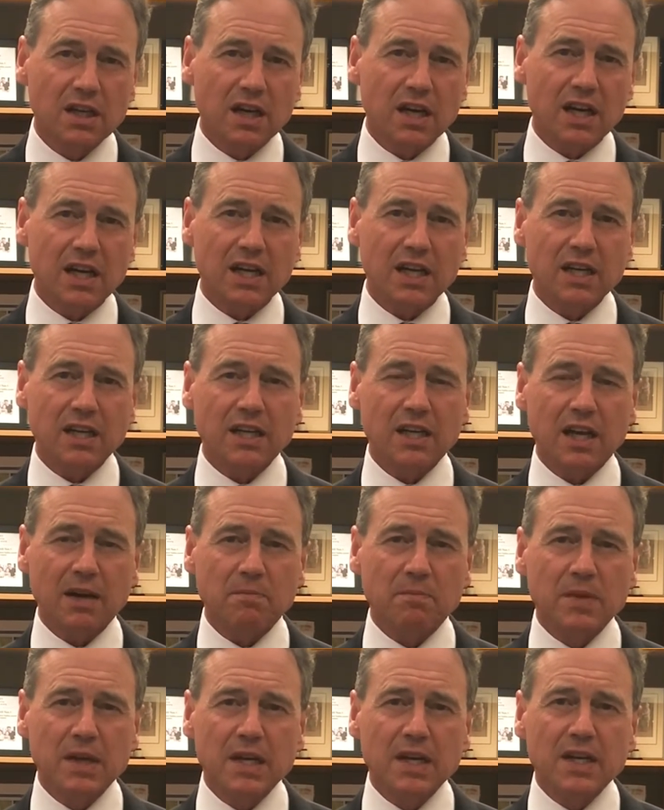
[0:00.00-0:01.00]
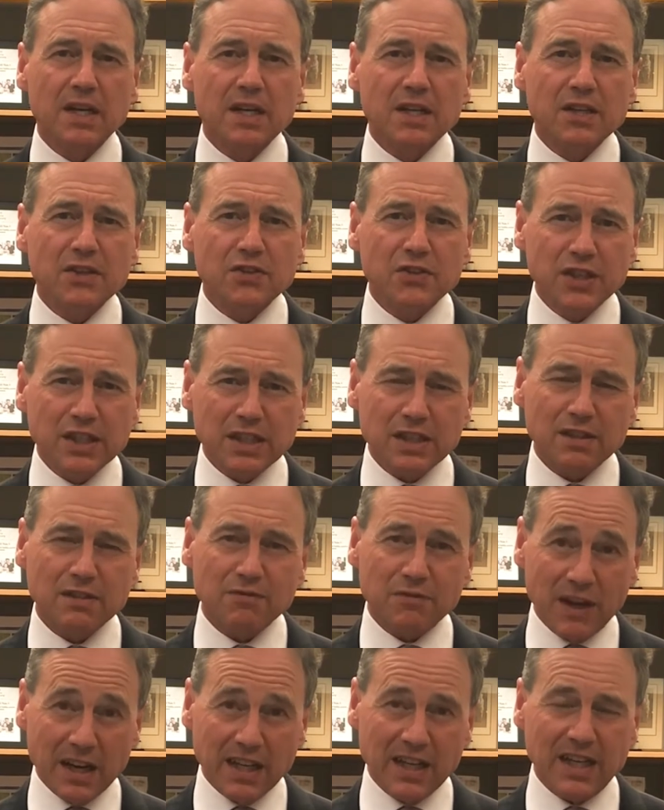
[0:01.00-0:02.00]
And this
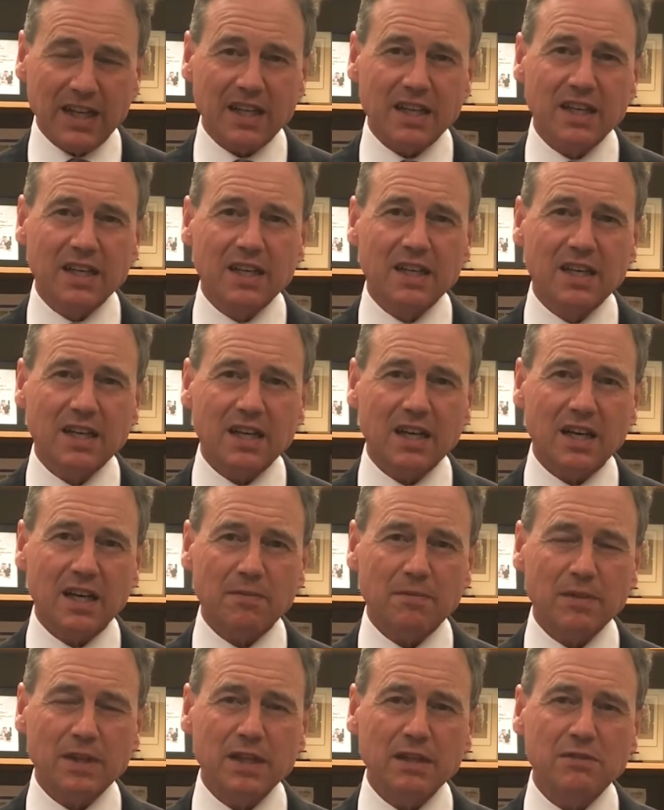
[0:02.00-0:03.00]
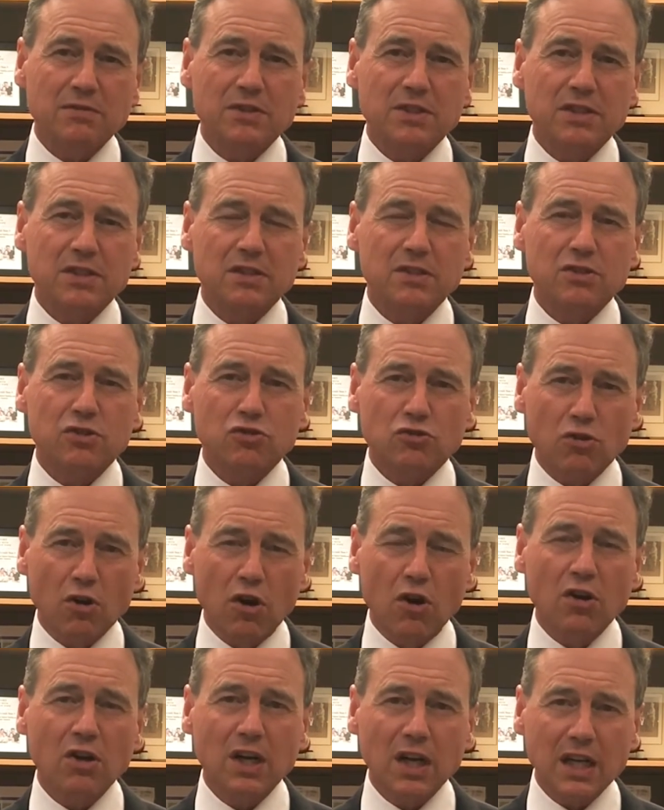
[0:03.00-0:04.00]
funding gives
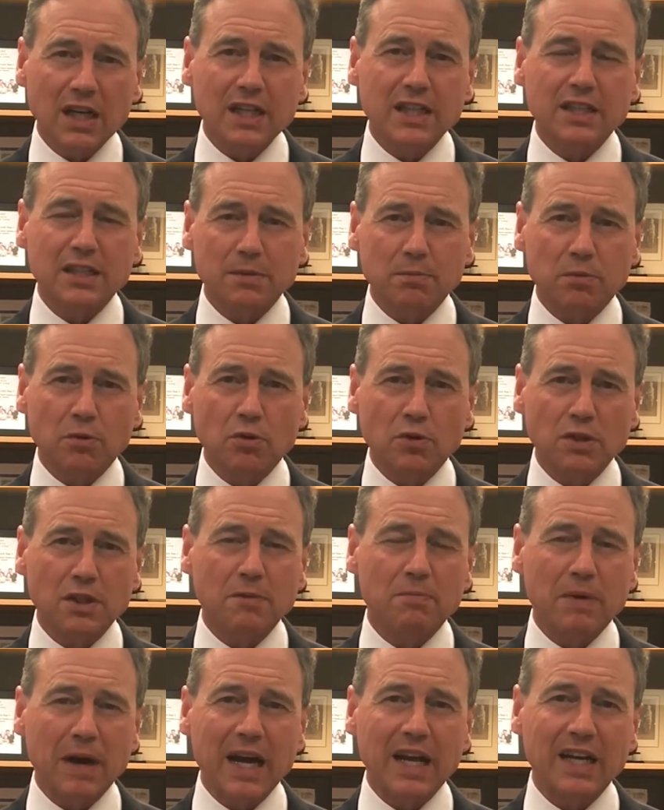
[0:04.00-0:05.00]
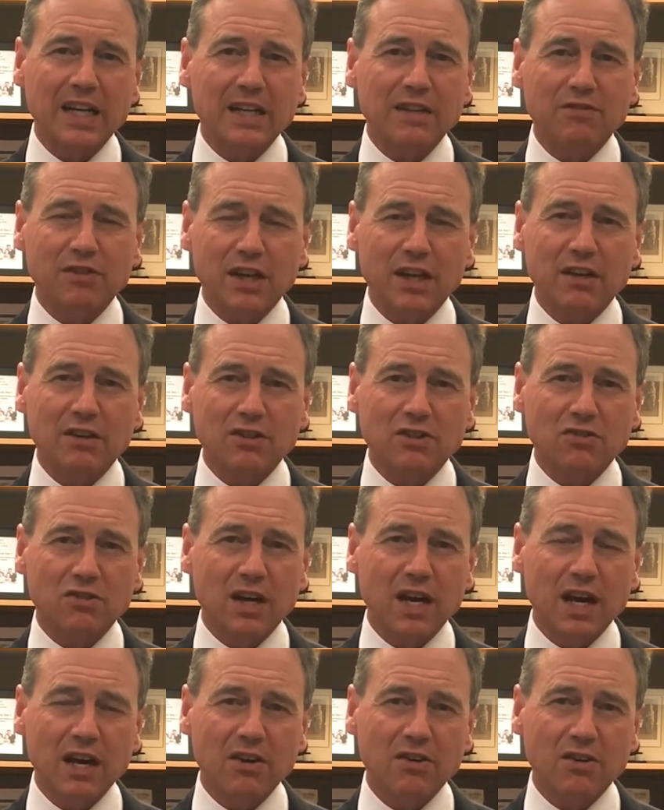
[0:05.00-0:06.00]
strong, clear support to Palliative Care
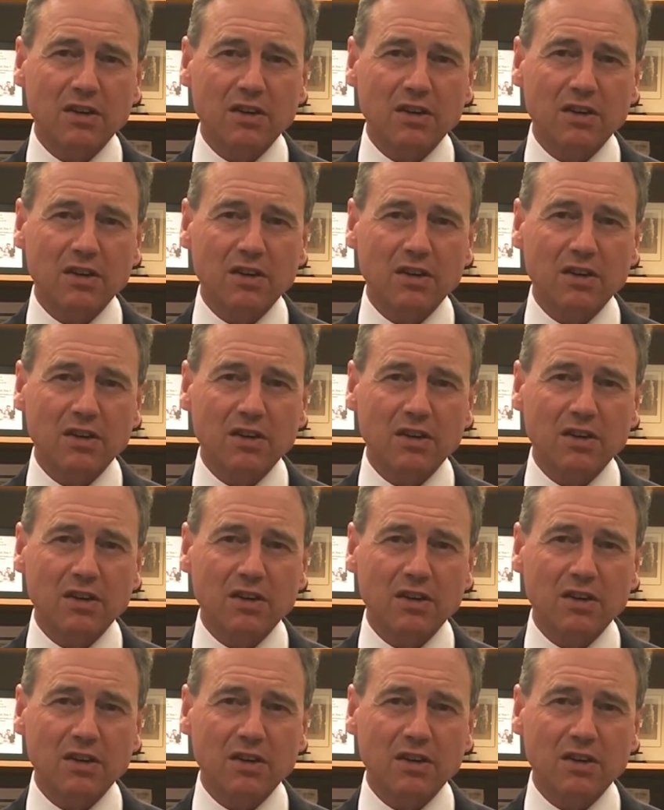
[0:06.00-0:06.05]
Australia.